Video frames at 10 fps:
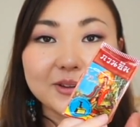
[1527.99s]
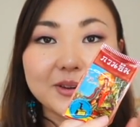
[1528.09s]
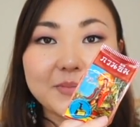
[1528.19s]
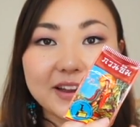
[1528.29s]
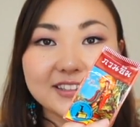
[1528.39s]
You
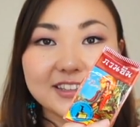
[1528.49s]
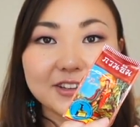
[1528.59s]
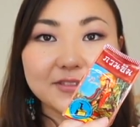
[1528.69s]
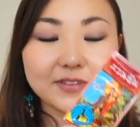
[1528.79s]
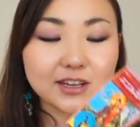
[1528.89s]
can buy this at the
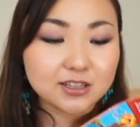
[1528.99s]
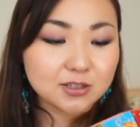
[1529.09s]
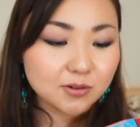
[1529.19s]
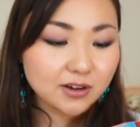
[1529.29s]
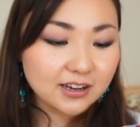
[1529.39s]
convenience
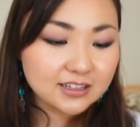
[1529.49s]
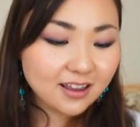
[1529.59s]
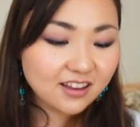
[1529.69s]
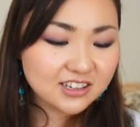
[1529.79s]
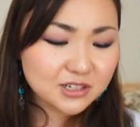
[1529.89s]
store and it's
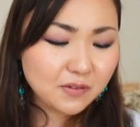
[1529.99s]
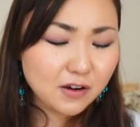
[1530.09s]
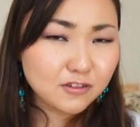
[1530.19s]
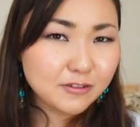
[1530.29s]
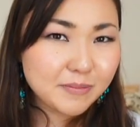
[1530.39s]
like
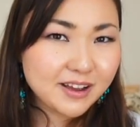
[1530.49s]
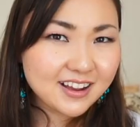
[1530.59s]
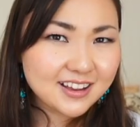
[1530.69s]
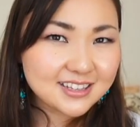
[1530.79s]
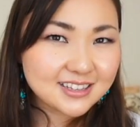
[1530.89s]
12
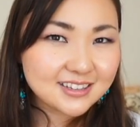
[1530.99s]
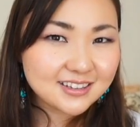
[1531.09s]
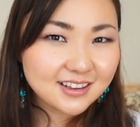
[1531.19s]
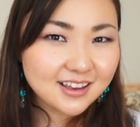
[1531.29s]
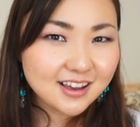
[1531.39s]
bucks.
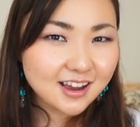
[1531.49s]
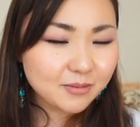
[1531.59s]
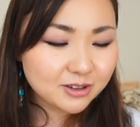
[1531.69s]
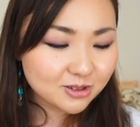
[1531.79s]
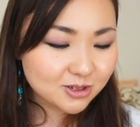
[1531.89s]

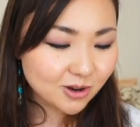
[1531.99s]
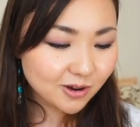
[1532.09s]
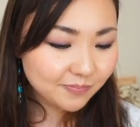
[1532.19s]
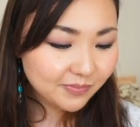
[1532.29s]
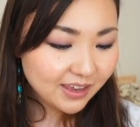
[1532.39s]
I'm not so
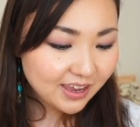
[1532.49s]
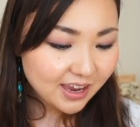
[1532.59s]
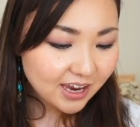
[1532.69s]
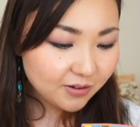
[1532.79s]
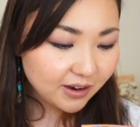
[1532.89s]
sure.
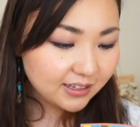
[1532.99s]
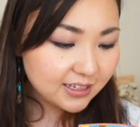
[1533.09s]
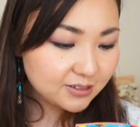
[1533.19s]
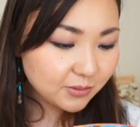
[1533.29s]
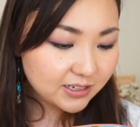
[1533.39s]
Anyway,
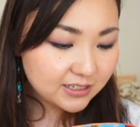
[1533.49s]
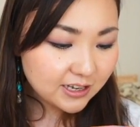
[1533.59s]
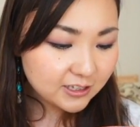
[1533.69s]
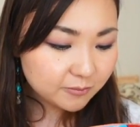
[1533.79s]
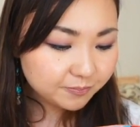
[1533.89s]
this one
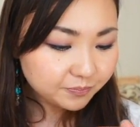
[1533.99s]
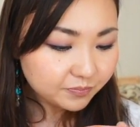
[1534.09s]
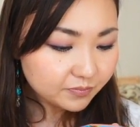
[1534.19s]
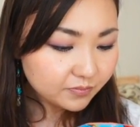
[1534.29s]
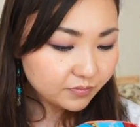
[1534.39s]
says,
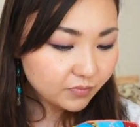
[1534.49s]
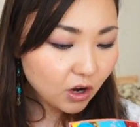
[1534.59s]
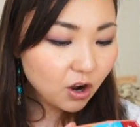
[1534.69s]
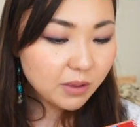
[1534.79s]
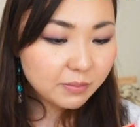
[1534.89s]

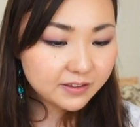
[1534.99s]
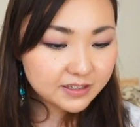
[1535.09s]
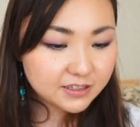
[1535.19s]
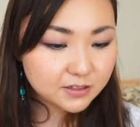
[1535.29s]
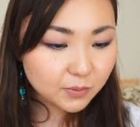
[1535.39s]
oh, maybe
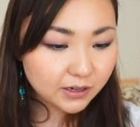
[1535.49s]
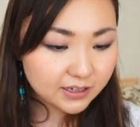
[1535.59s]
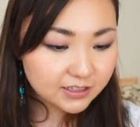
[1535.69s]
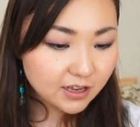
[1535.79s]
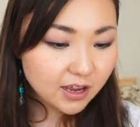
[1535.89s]
this is what it
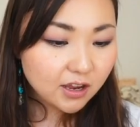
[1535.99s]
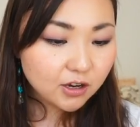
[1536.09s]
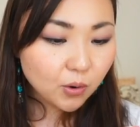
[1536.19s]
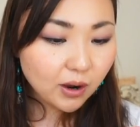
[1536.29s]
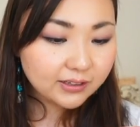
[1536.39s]
is.
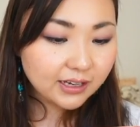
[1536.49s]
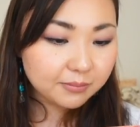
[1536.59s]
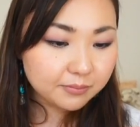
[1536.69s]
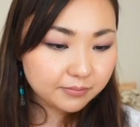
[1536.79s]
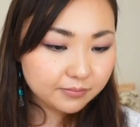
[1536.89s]
Kwan
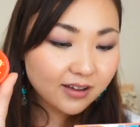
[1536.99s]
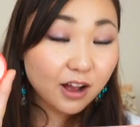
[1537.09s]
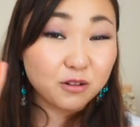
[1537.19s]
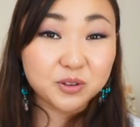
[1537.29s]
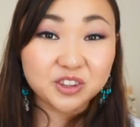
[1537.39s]
Im.
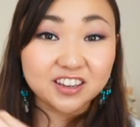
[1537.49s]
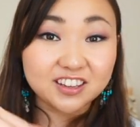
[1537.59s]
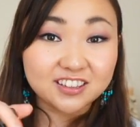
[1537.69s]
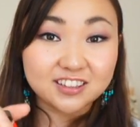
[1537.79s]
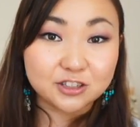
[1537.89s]
I'll put
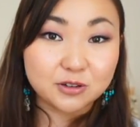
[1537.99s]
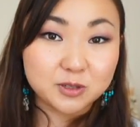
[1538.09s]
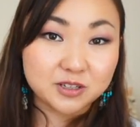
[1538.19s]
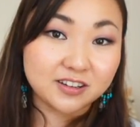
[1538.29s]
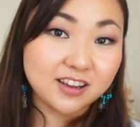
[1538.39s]
the
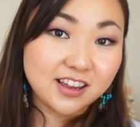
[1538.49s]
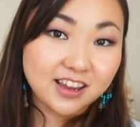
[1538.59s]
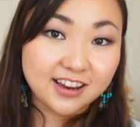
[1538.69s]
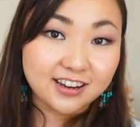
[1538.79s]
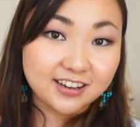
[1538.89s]
description
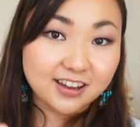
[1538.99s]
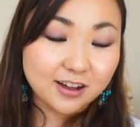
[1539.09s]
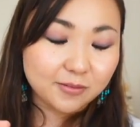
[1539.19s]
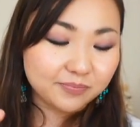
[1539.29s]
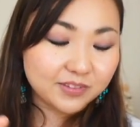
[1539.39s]
in
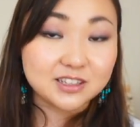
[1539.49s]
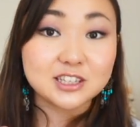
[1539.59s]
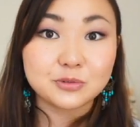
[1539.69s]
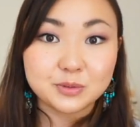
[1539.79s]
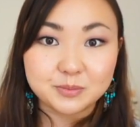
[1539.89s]
the
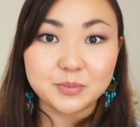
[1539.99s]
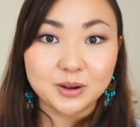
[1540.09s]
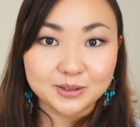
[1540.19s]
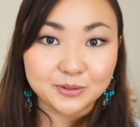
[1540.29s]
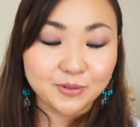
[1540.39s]
description
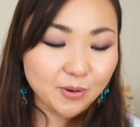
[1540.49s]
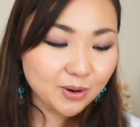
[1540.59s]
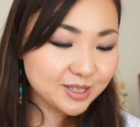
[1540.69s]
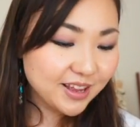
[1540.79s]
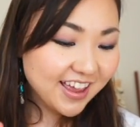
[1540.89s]
box, of
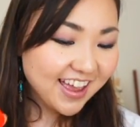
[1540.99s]
course.